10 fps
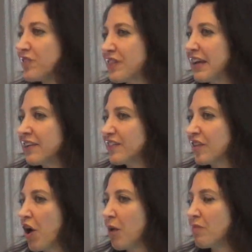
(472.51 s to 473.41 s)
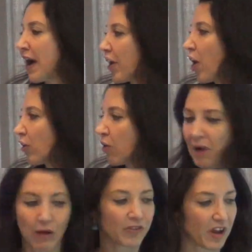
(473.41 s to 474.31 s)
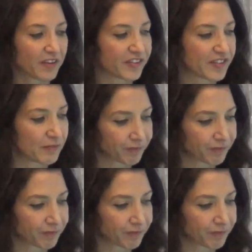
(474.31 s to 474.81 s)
things that are around us.